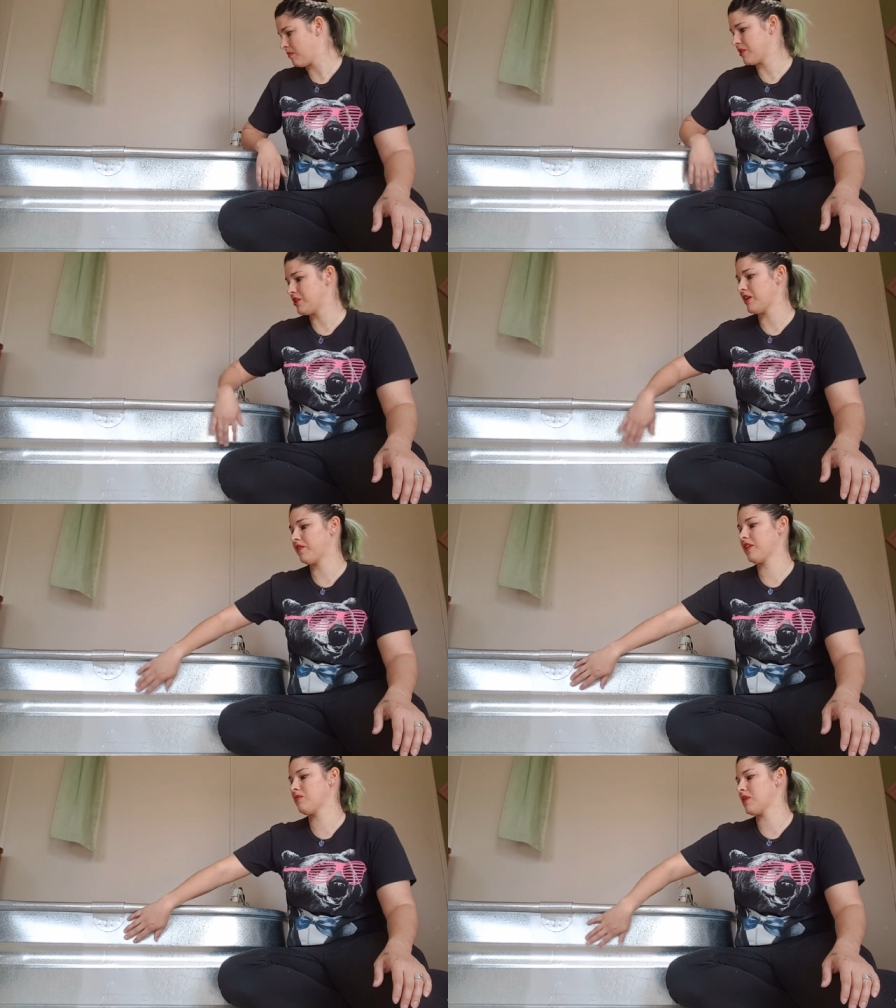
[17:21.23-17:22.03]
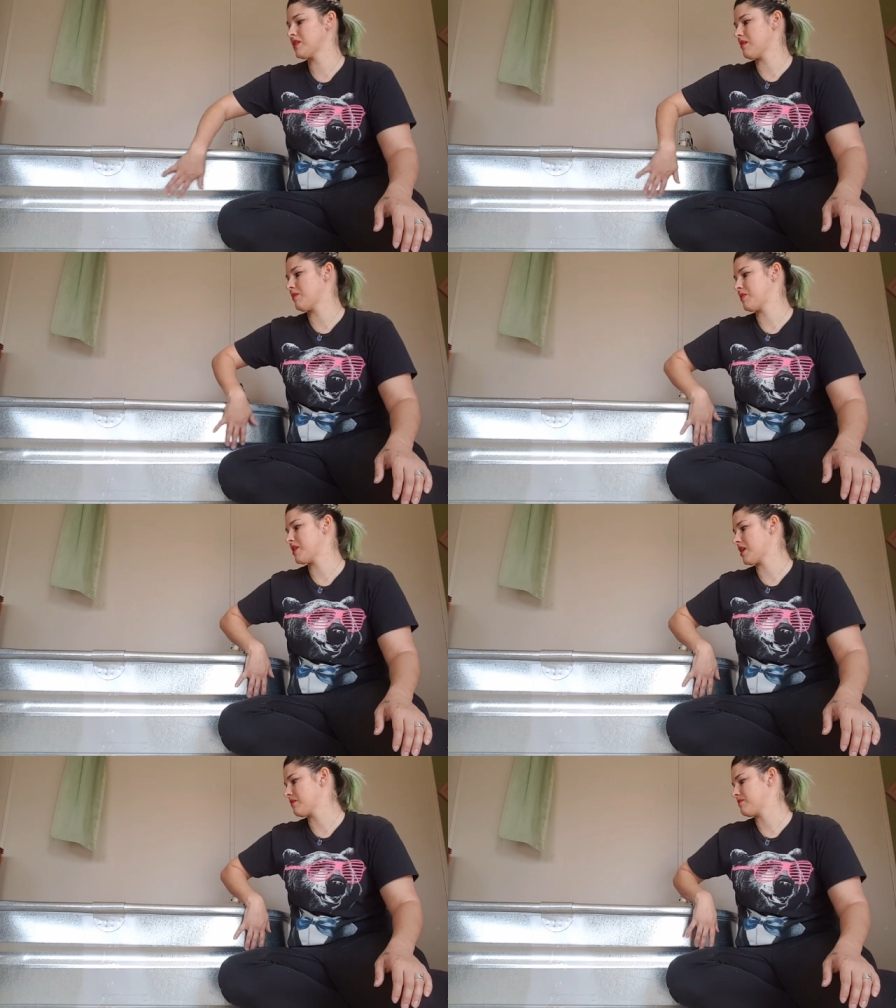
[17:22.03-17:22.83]
But you definitely want something to
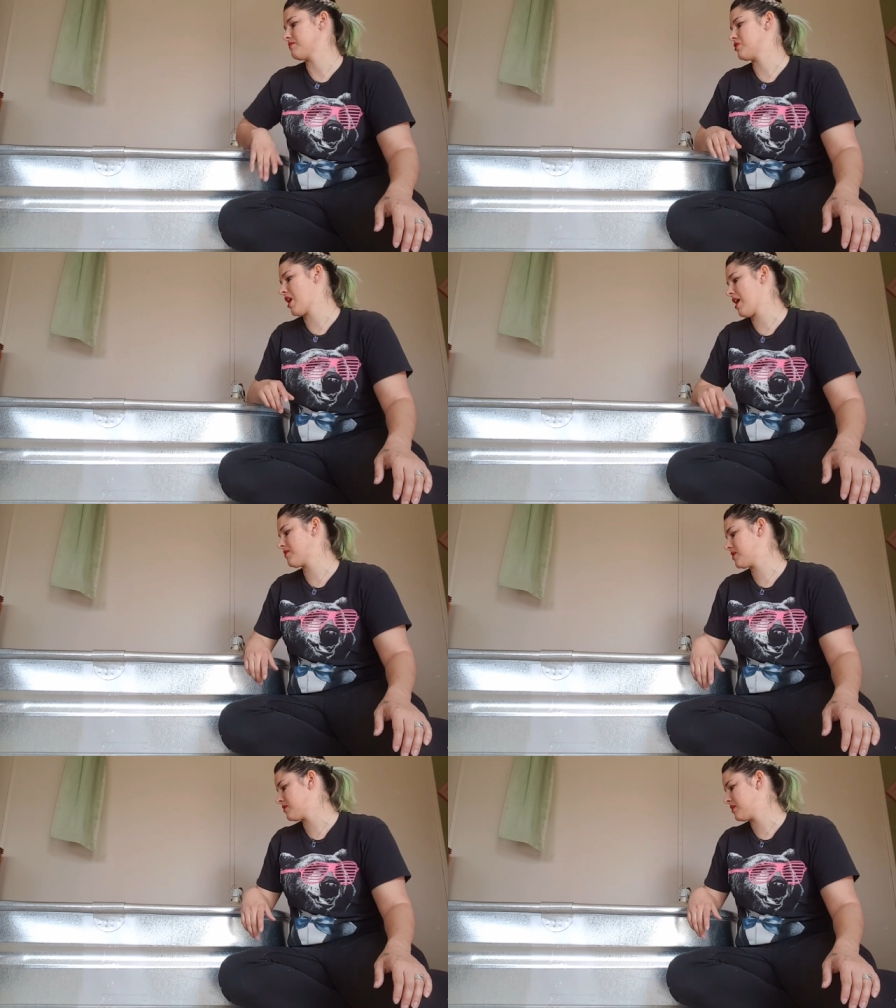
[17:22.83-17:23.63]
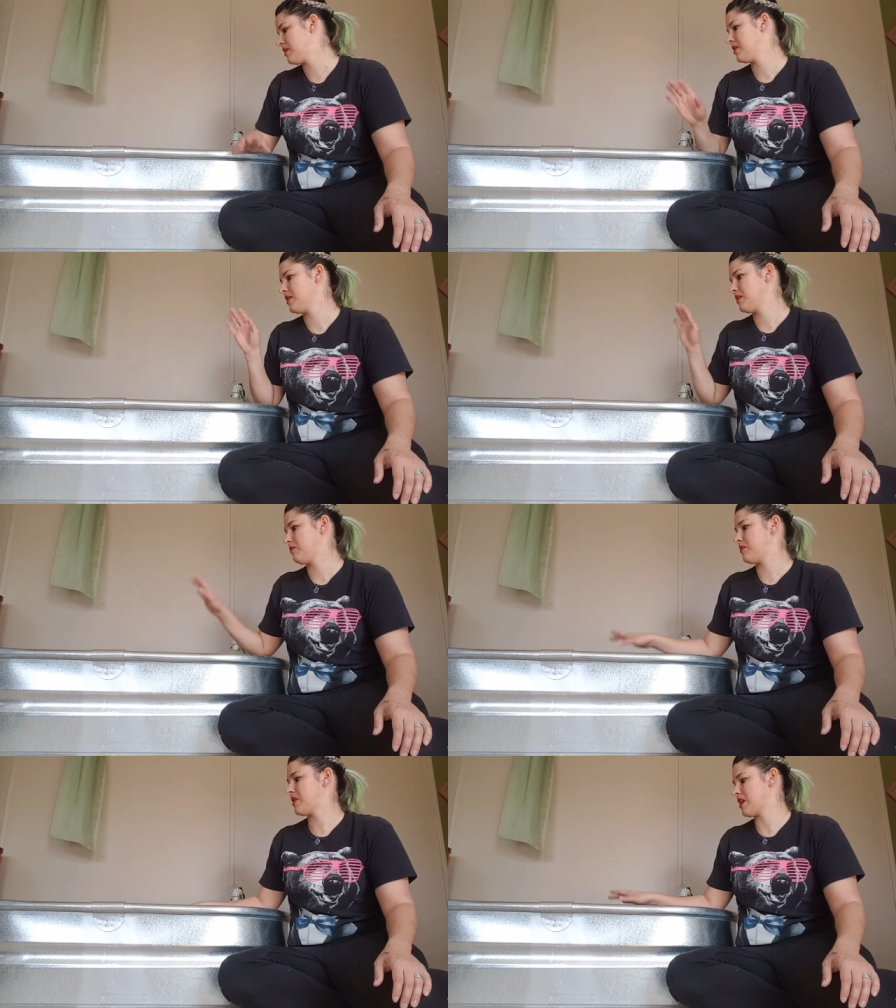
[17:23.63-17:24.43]
protect them from drafts,
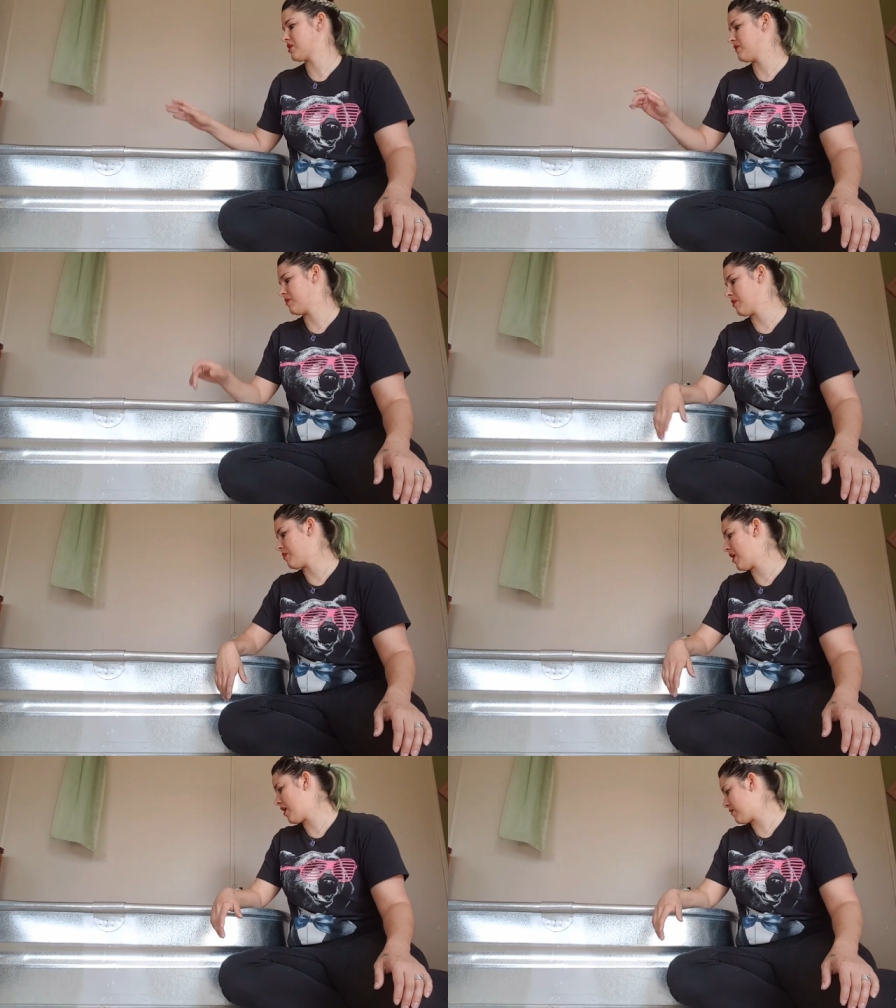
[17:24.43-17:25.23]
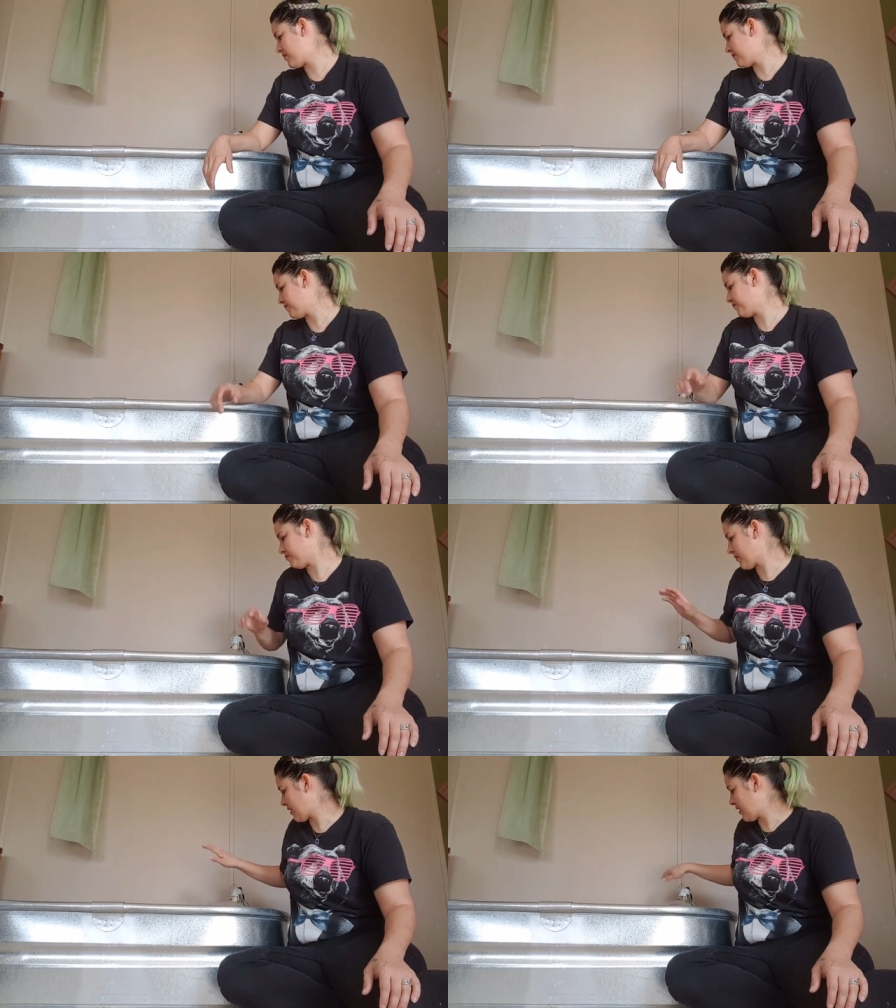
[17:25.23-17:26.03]
protection from above,
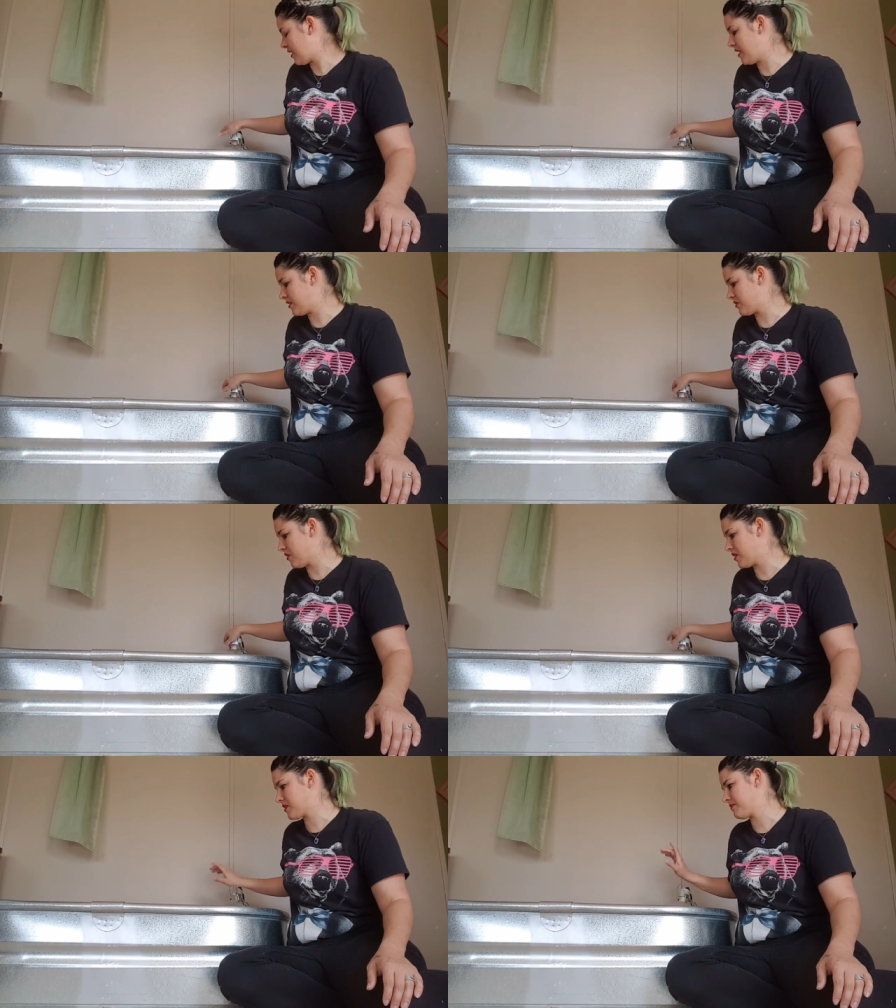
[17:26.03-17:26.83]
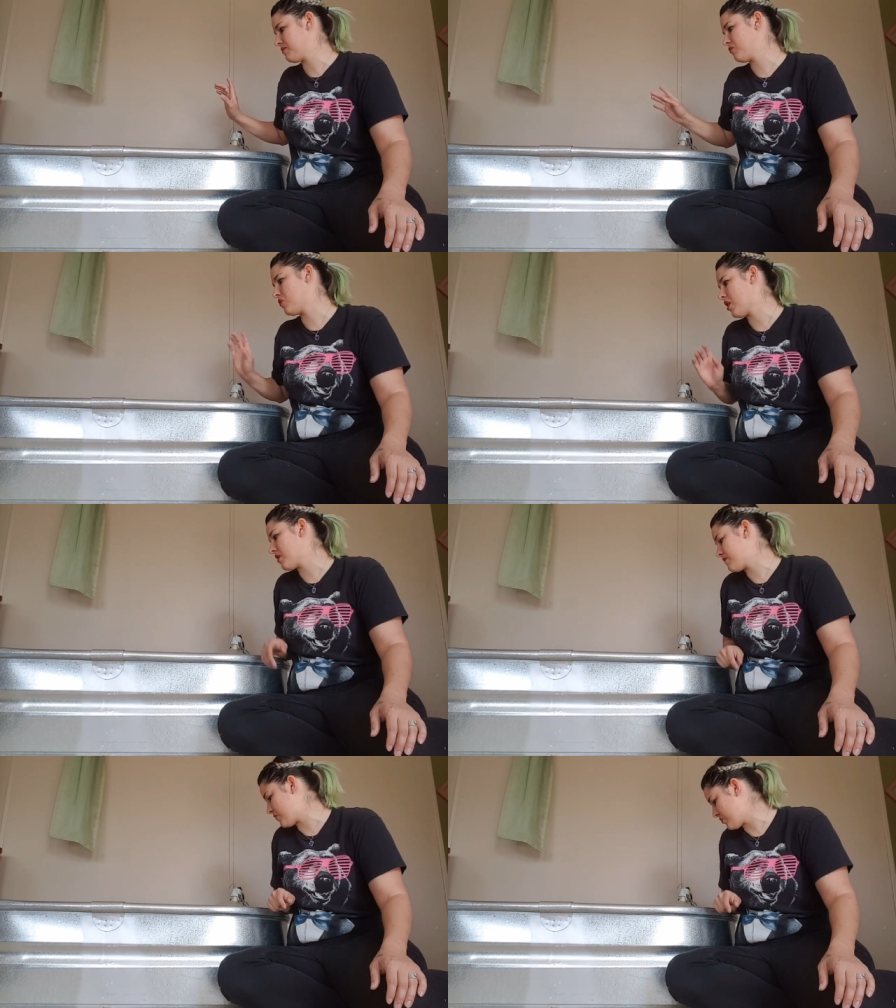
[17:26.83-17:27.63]
heat source, water and